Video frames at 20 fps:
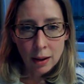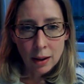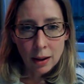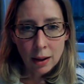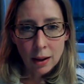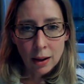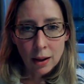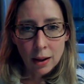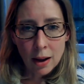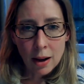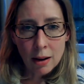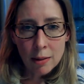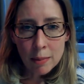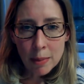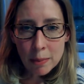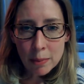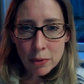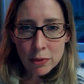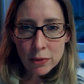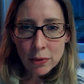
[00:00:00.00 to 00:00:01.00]
I remember
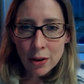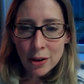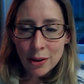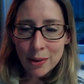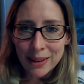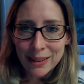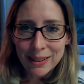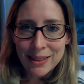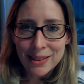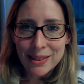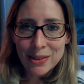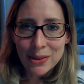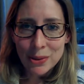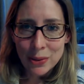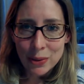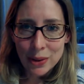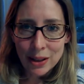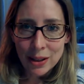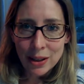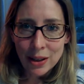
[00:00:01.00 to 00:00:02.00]
following this story
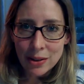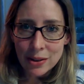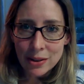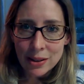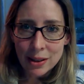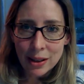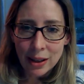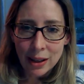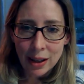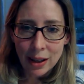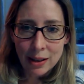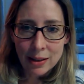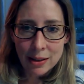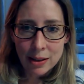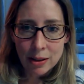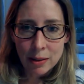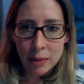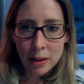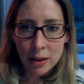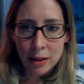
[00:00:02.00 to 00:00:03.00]
closely as
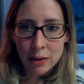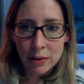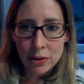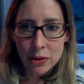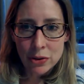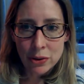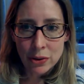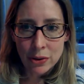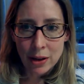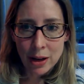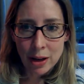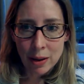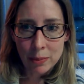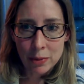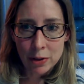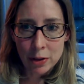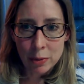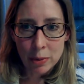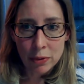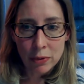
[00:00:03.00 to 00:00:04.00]
Camilla and John happened to
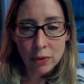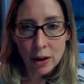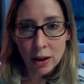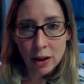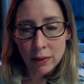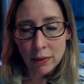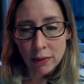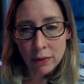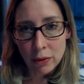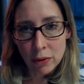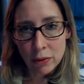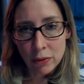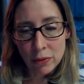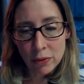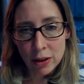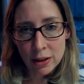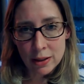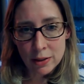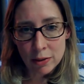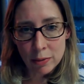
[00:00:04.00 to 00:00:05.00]
be friends or
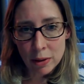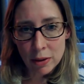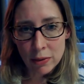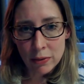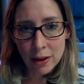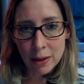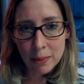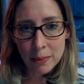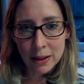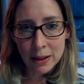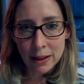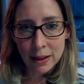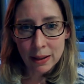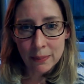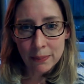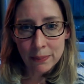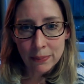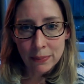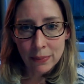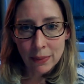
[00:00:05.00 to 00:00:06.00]
friends of my family.
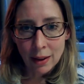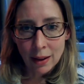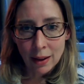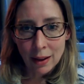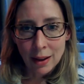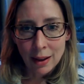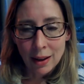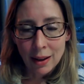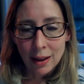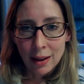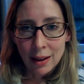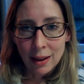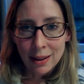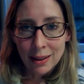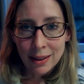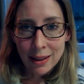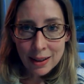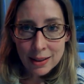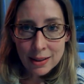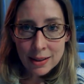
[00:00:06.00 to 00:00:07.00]

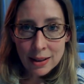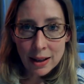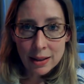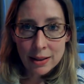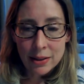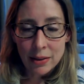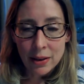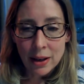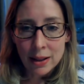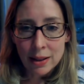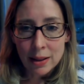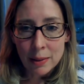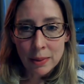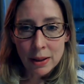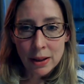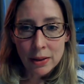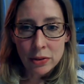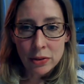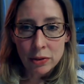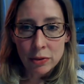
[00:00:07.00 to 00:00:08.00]
Years later I had the
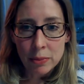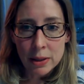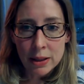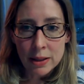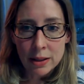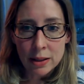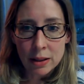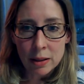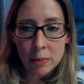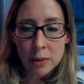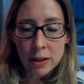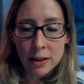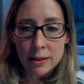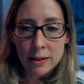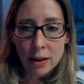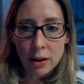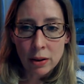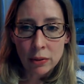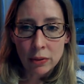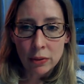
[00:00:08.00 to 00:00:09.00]
pleasure of meeting them
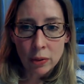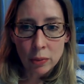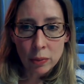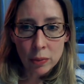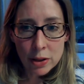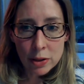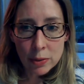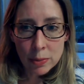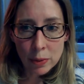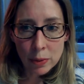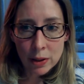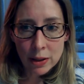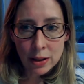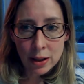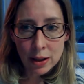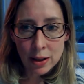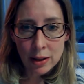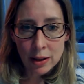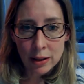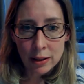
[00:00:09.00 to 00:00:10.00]
myself, at which point I learned that